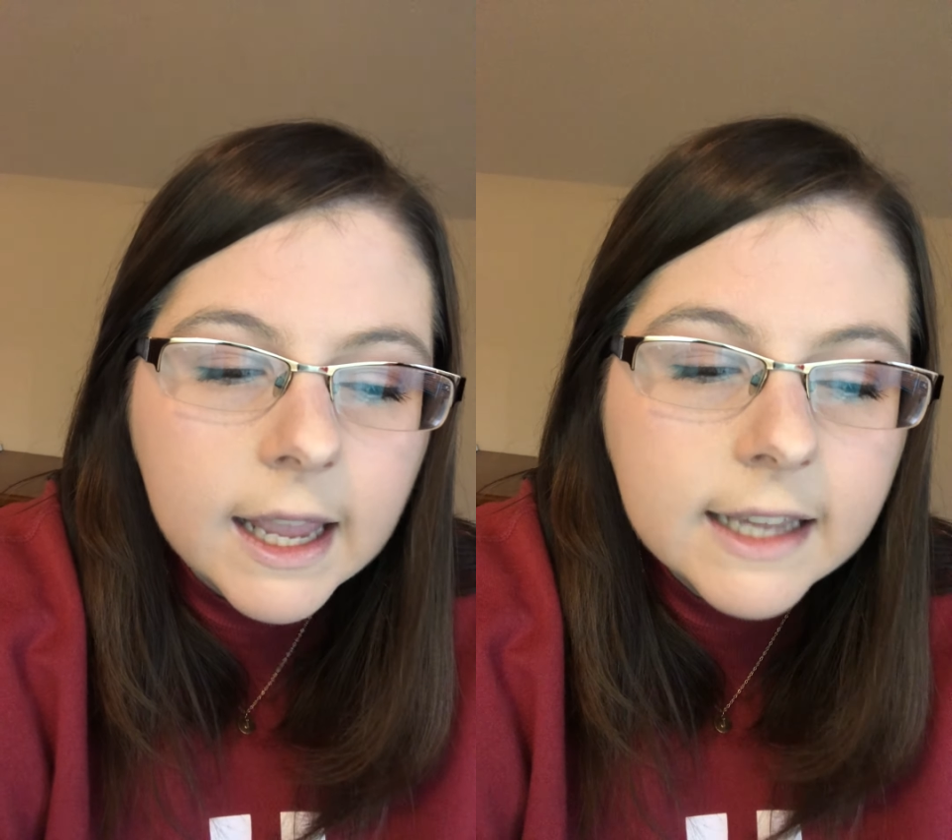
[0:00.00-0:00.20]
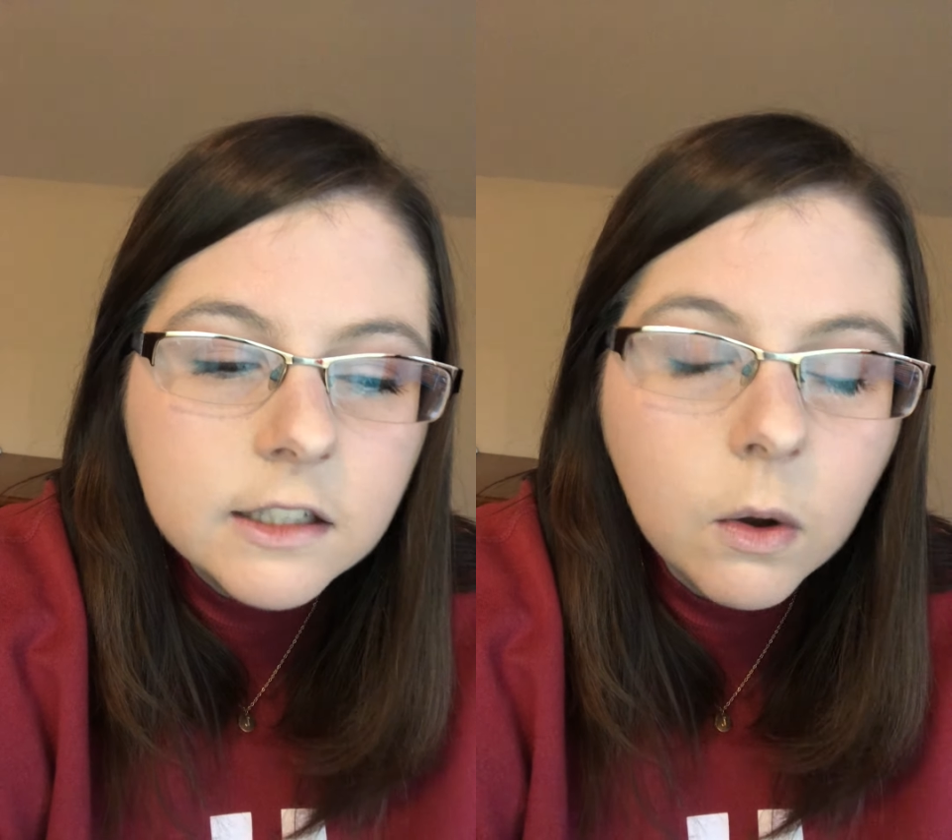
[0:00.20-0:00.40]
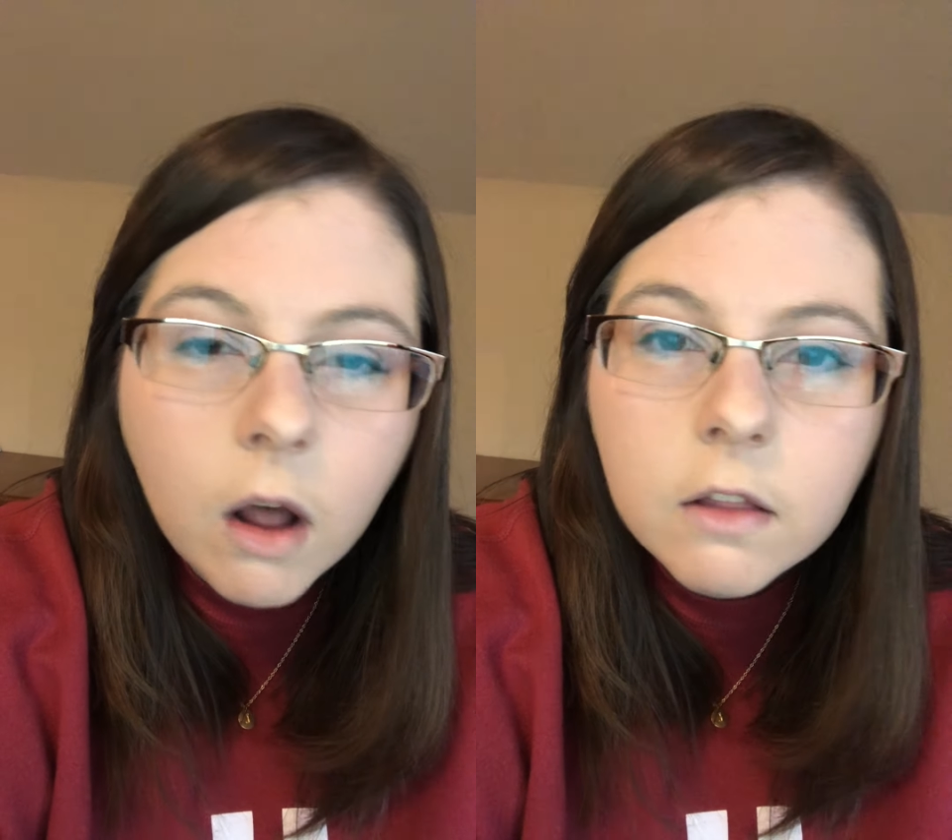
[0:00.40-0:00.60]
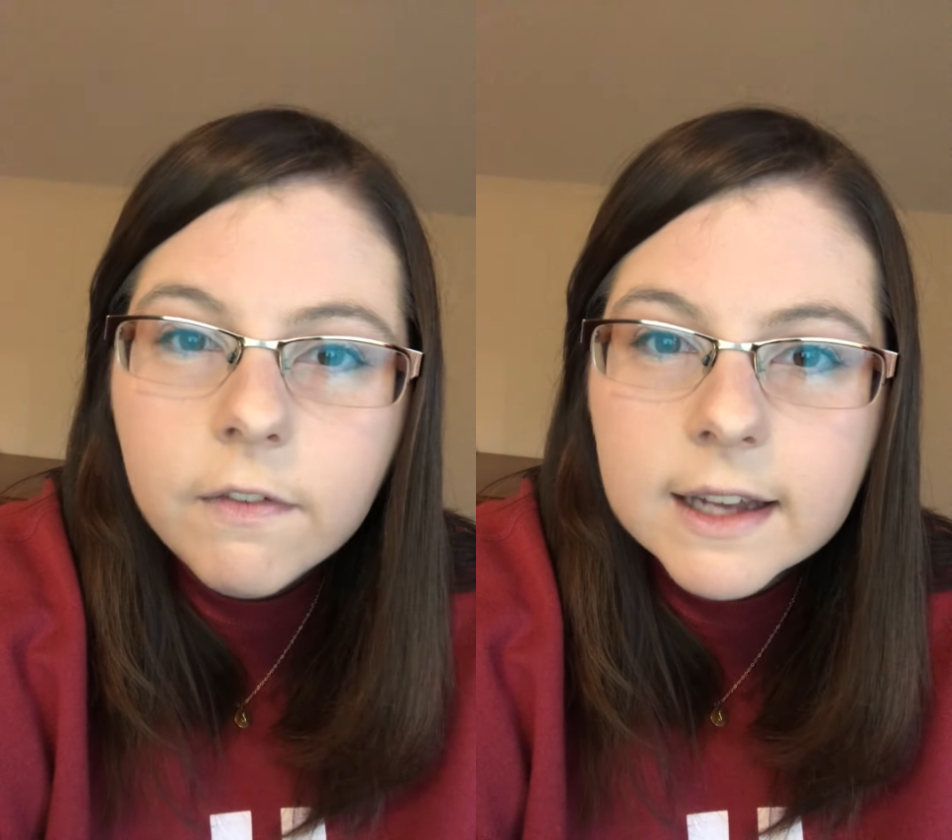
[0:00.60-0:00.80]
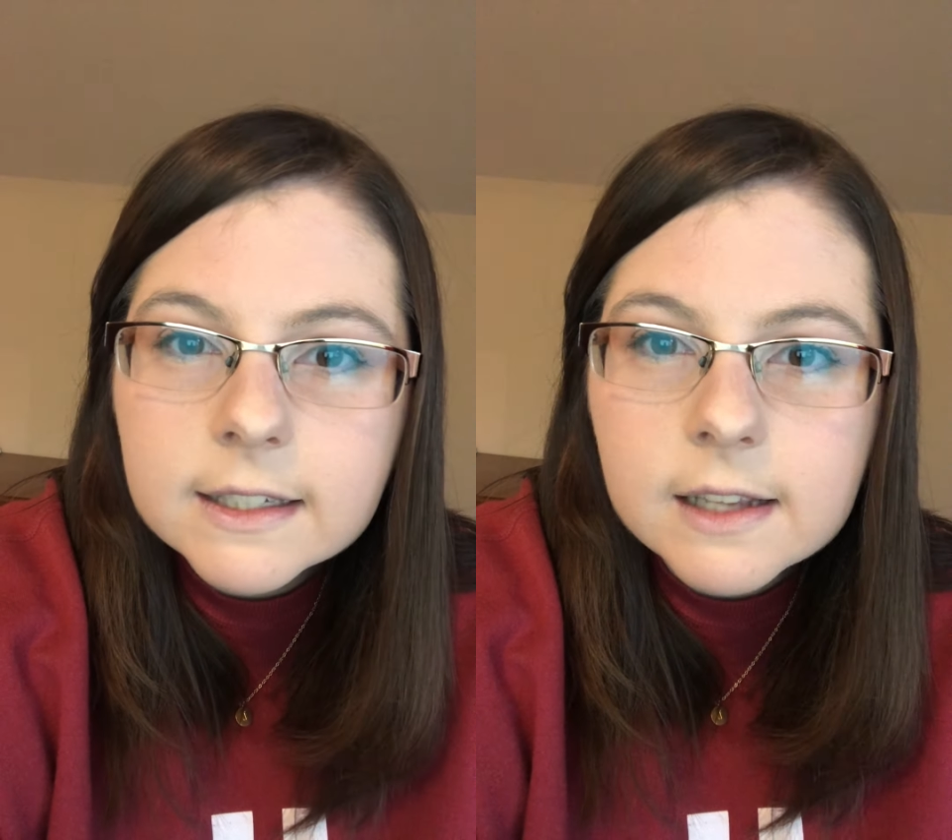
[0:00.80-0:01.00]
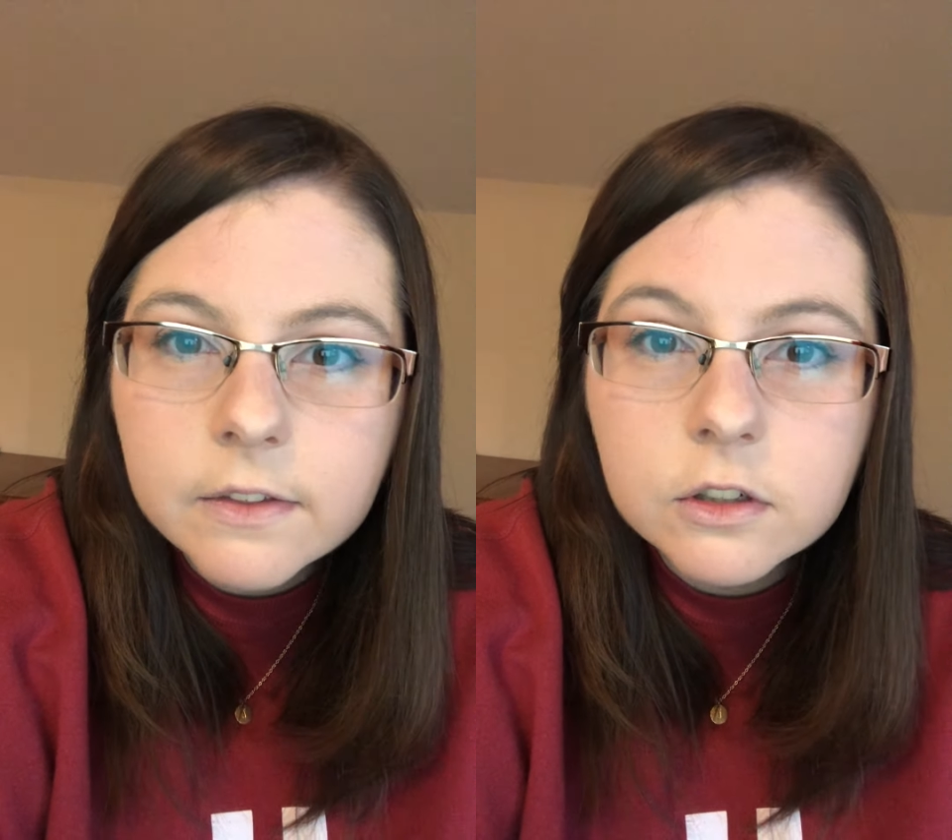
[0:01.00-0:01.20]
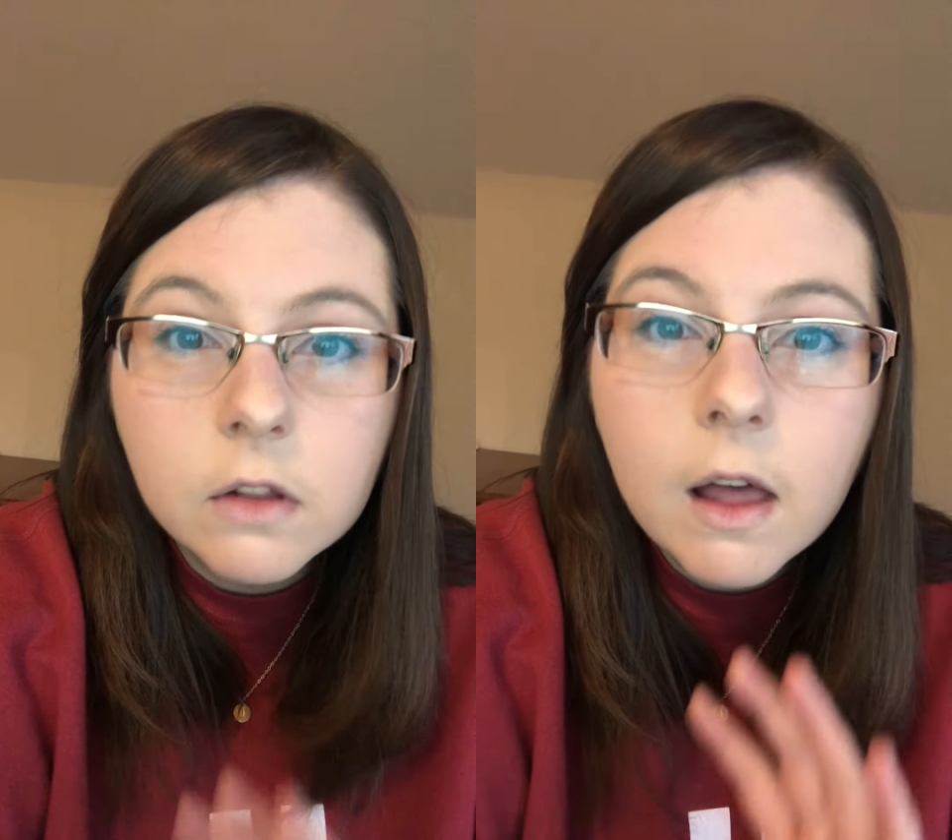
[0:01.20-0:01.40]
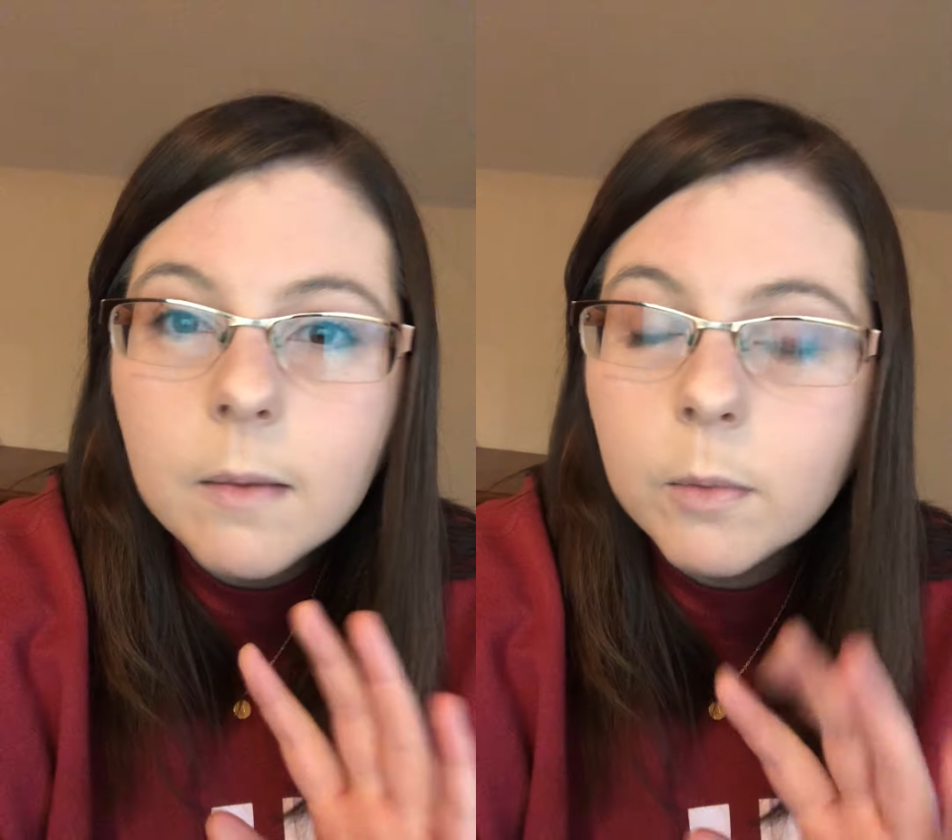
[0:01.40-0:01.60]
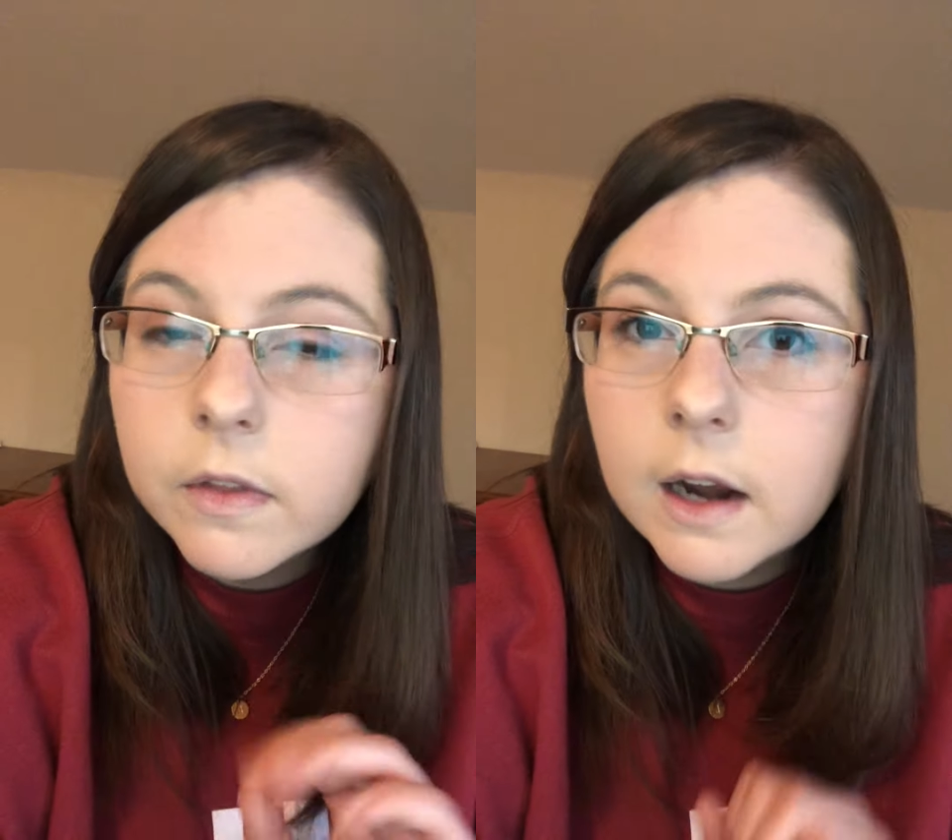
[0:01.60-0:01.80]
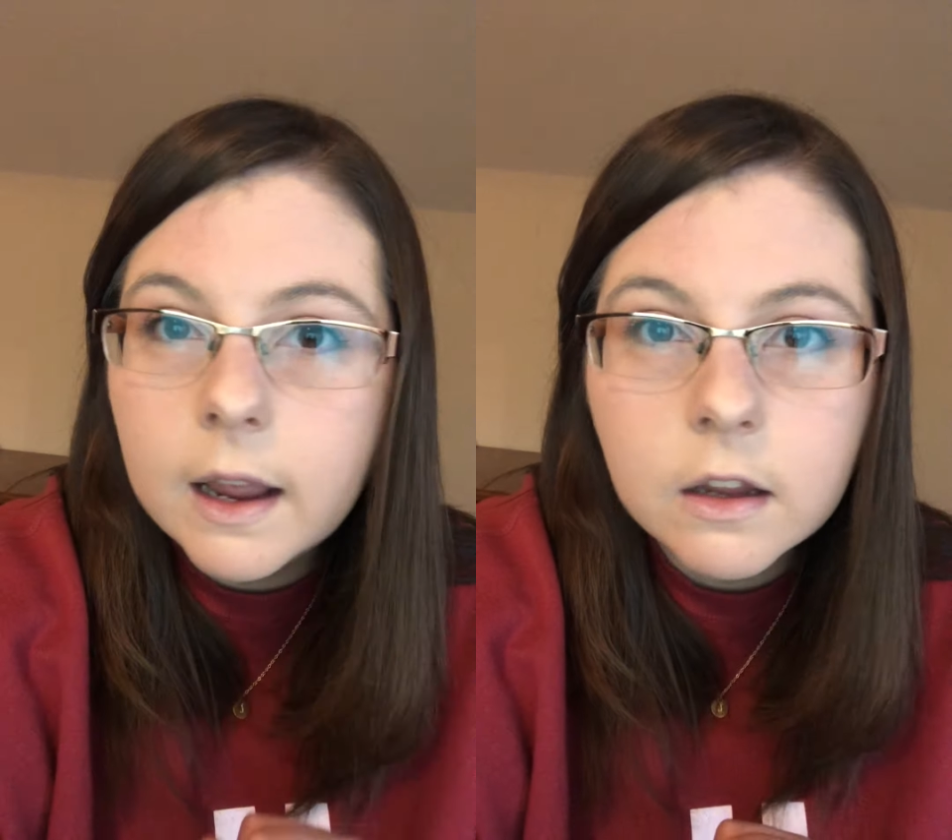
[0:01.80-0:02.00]
and so all of that to say there's a lot more
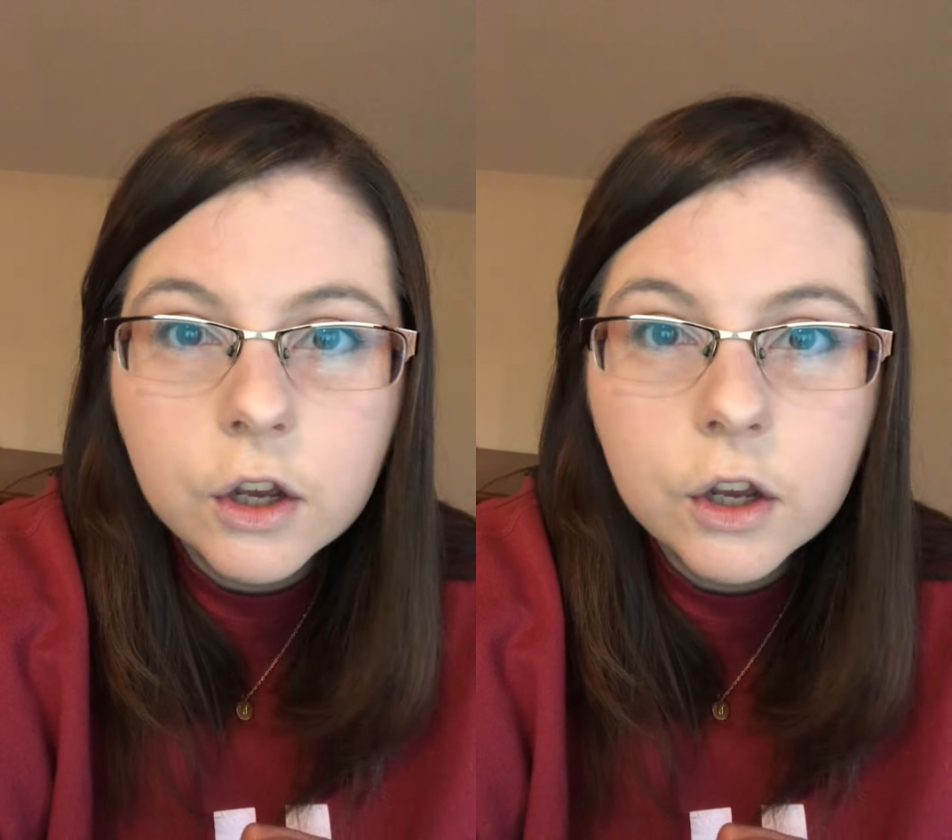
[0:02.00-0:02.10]
that I